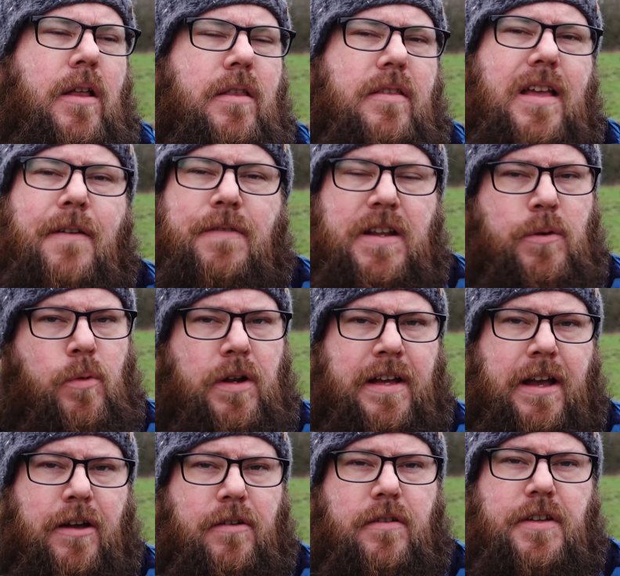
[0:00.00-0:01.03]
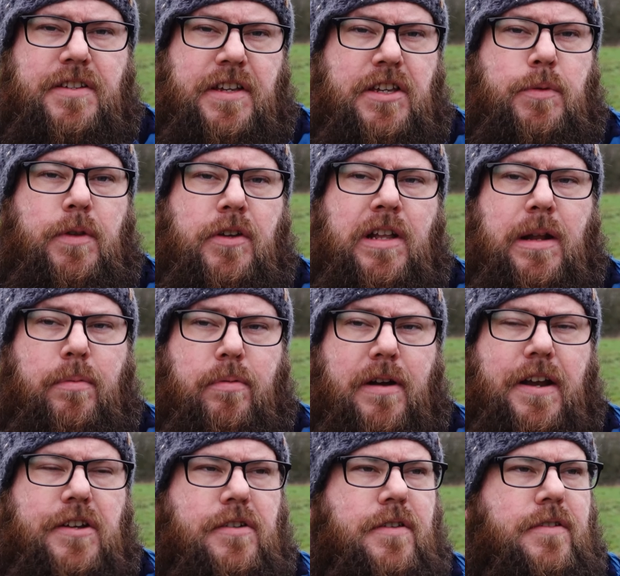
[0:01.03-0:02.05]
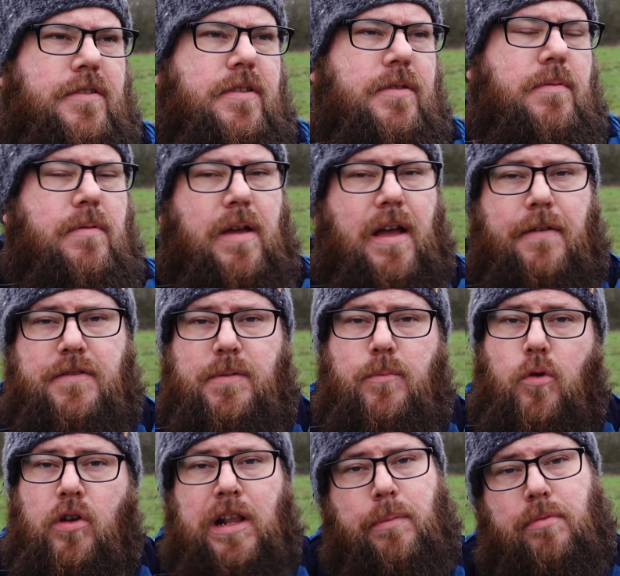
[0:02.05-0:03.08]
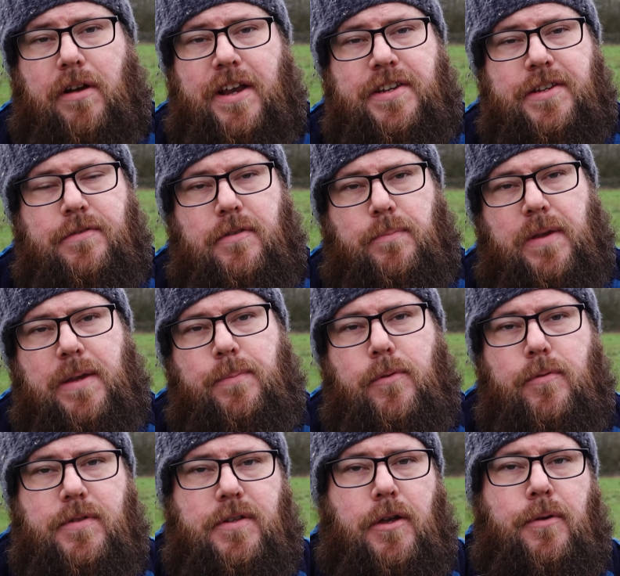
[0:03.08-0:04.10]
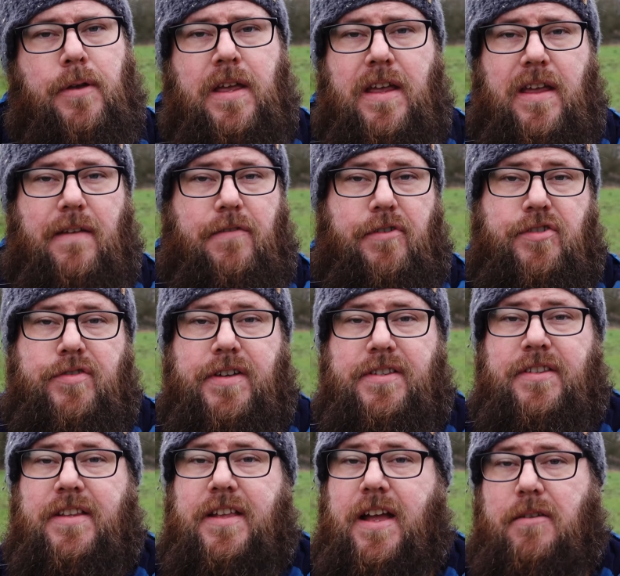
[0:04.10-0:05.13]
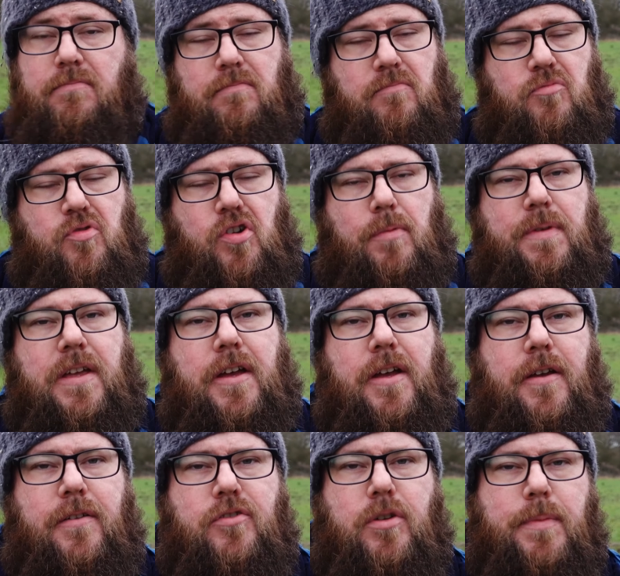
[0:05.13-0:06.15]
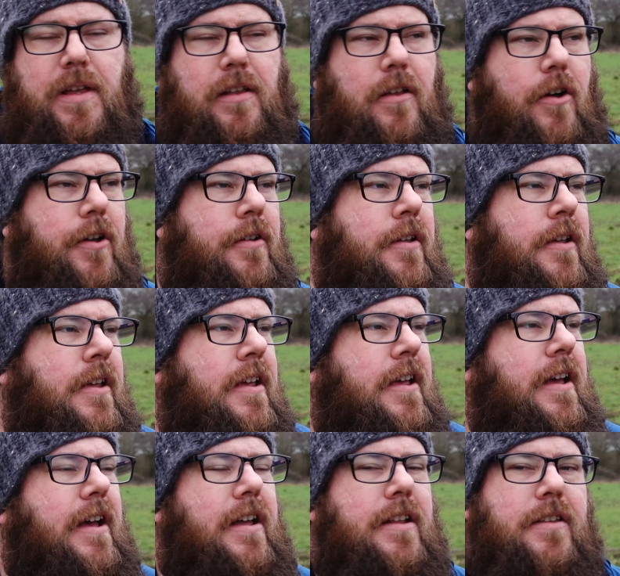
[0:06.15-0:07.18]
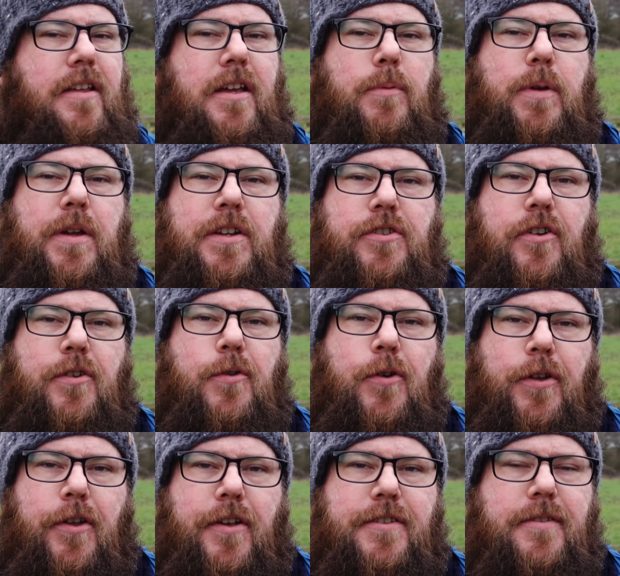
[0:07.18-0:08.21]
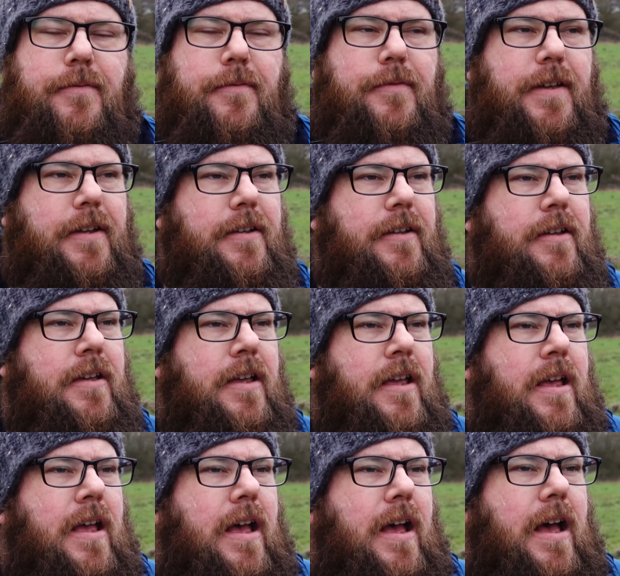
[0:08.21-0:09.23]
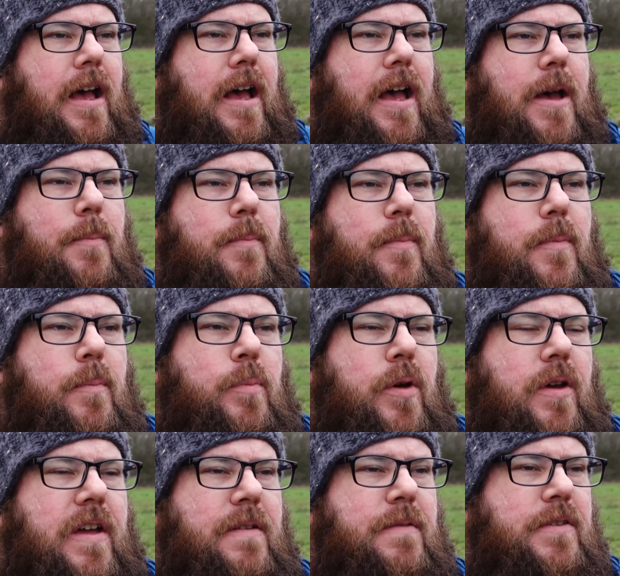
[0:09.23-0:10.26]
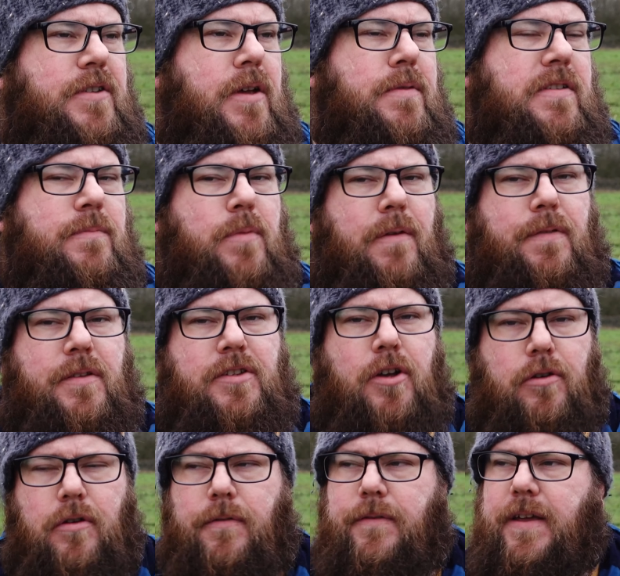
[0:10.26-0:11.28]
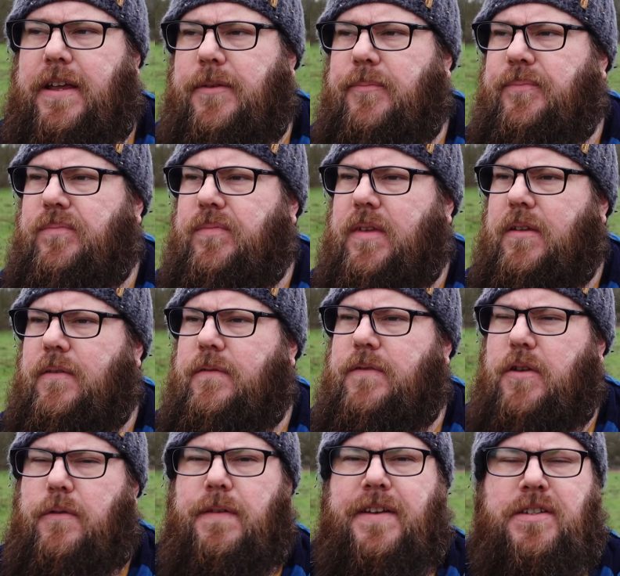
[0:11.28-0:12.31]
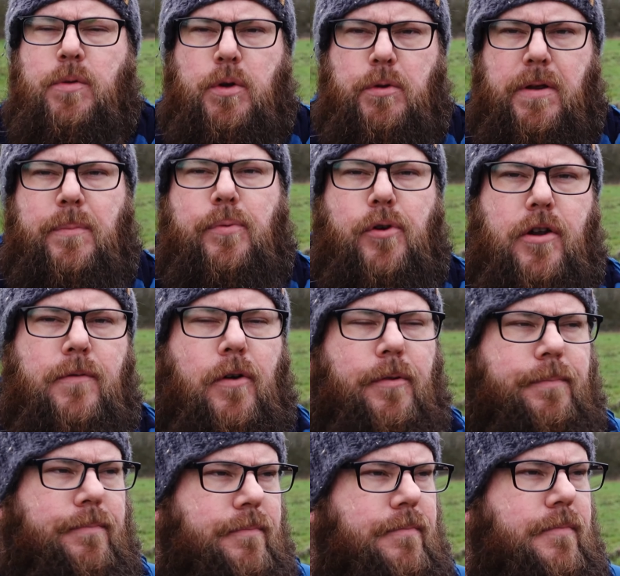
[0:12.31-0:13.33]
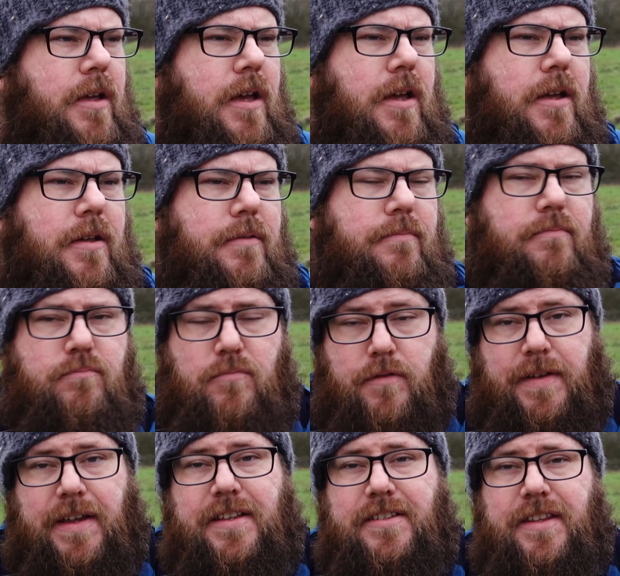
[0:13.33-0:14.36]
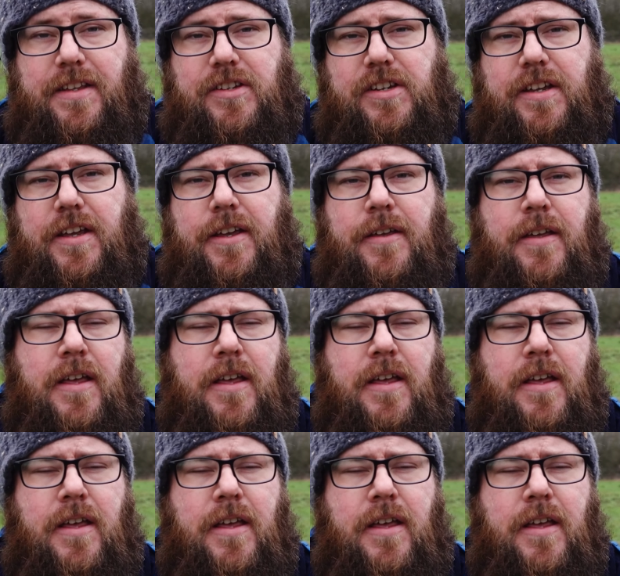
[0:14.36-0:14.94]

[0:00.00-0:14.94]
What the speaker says: definitely want to continue with the collaborations, have some more collaborations with people. So if you're interested in that, drop me a line, and we can try and organise something. But in terms of my photography, a few things I want to improve on moving into this year.